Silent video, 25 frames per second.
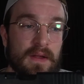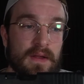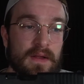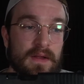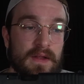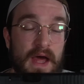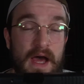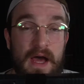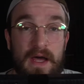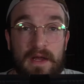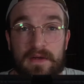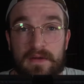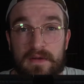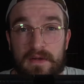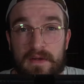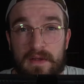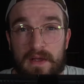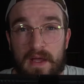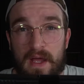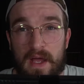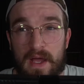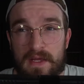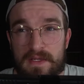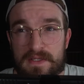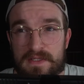That
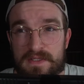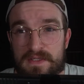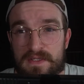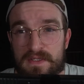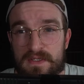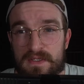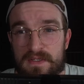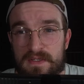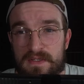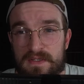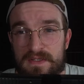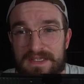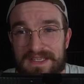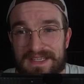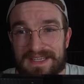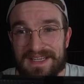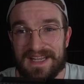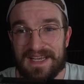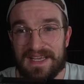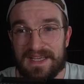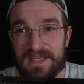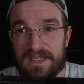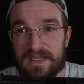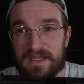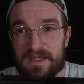has
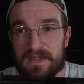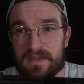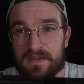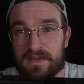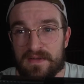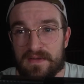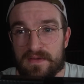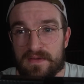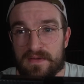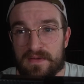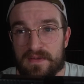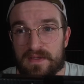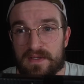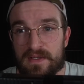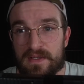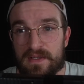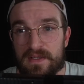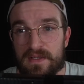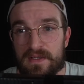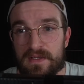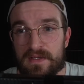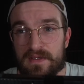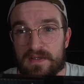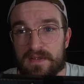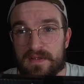delayed
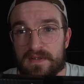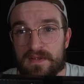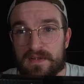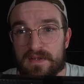the